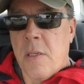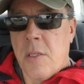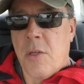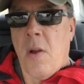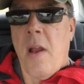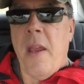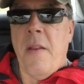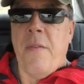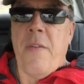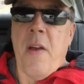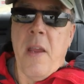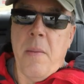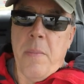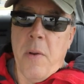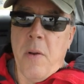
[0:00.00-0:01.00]
try and
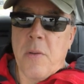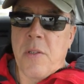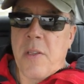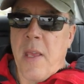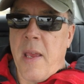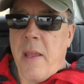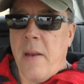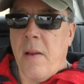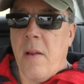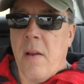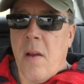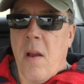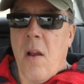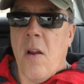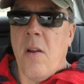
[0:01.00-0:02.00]
find boats that
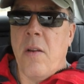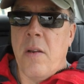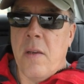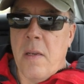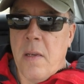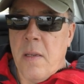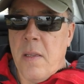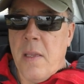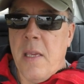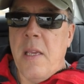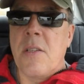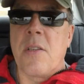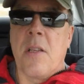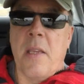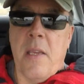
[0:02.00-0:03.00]
aren't
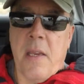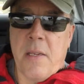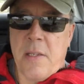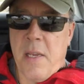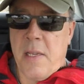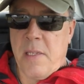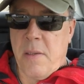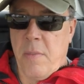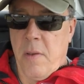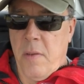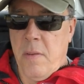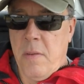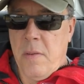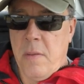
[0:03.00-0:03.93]
easily accessible.